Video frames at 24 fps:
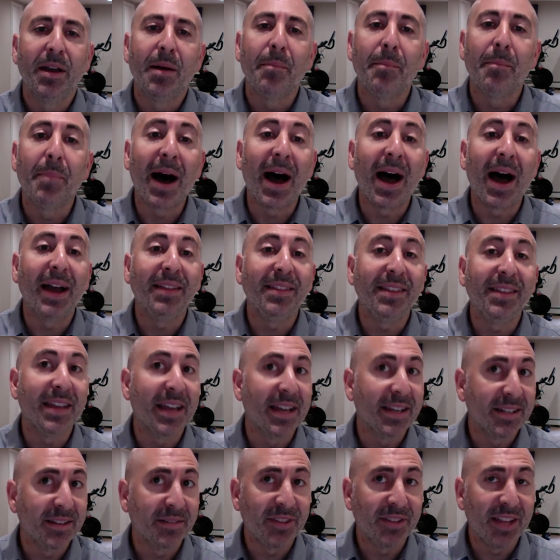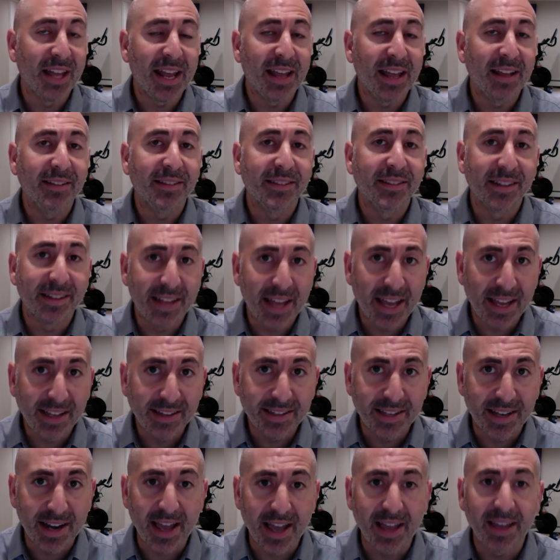By the end of the day
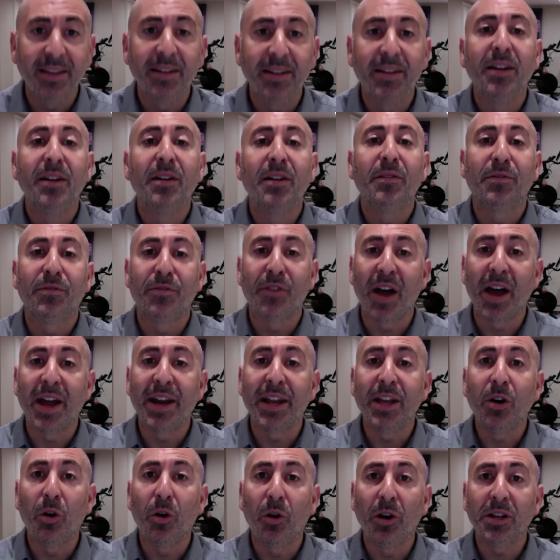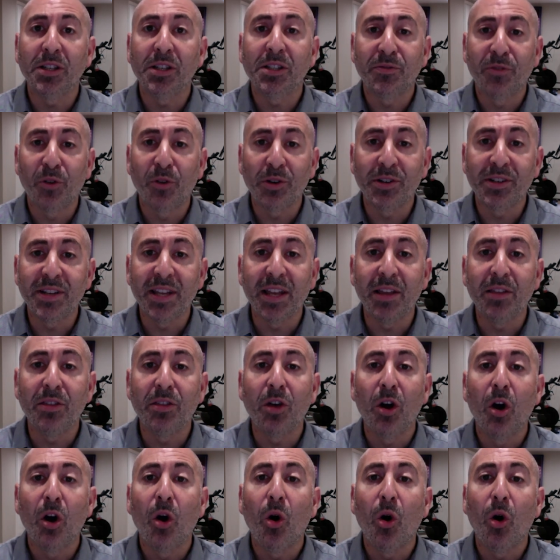today, Friday, August 14th,